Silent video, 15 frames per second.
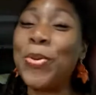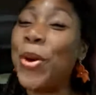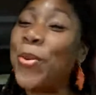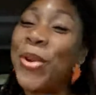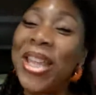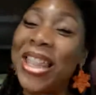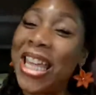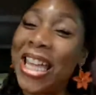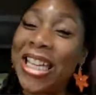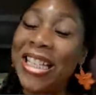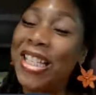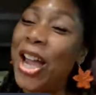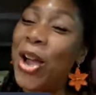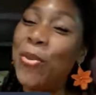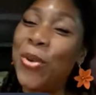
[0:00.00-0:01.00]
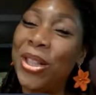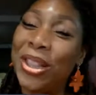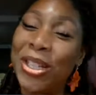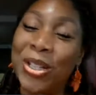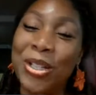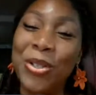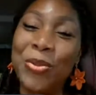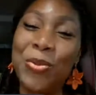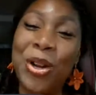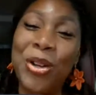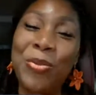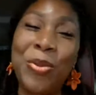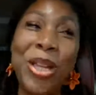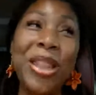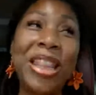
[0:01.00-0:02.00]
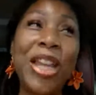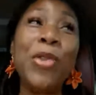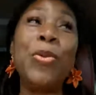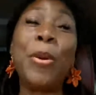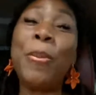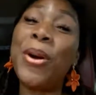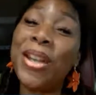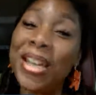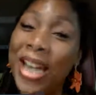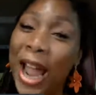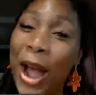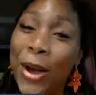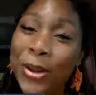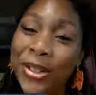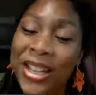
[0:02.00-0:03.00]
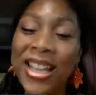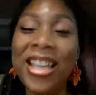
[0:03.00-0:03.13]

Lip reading: what we think is not what we think we're putting out